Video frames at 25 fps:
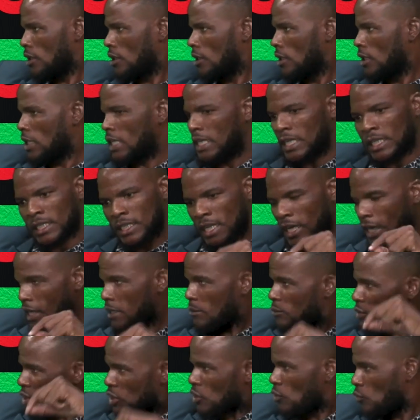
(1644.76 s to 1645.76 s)
And I
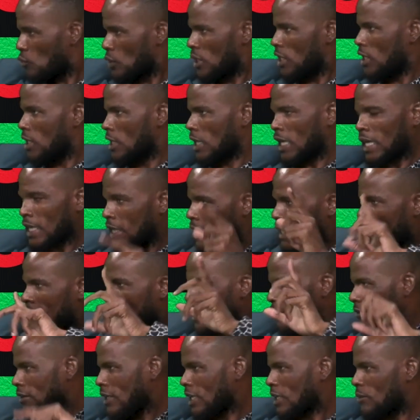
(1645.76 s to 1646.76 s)
am still willing. I can
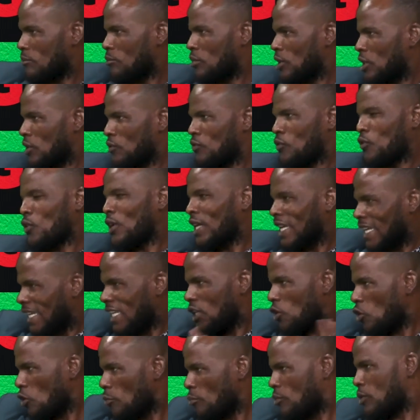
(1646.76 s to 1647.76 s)
never campaign for
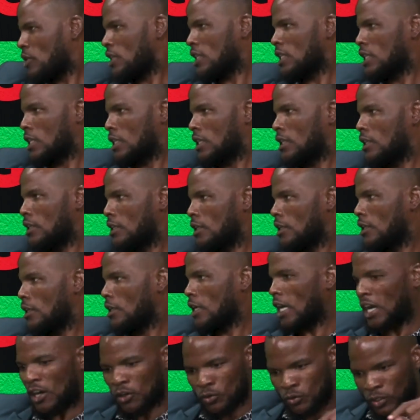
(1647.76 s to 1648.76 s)
any opposition.
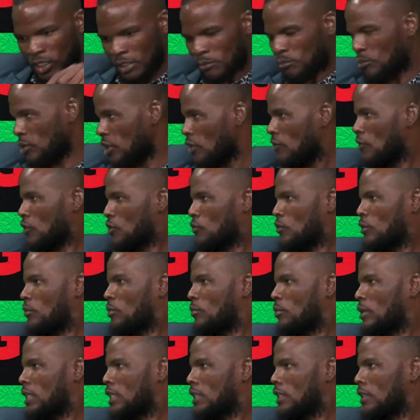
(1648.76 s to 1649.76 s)
I will campaign for Swapo
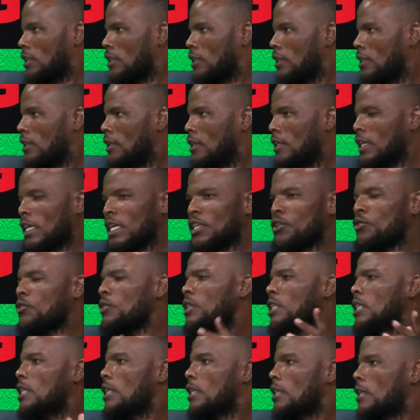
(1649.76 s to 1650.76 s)
Party. I don't
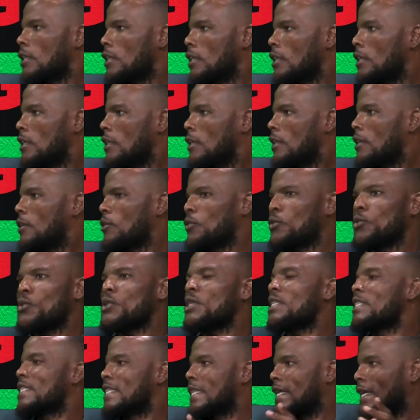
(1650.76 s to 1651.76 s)
care who
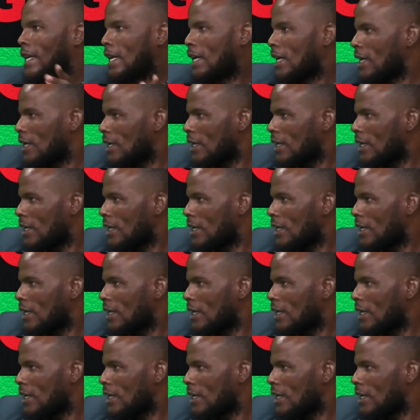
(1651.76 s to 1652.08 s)
is there.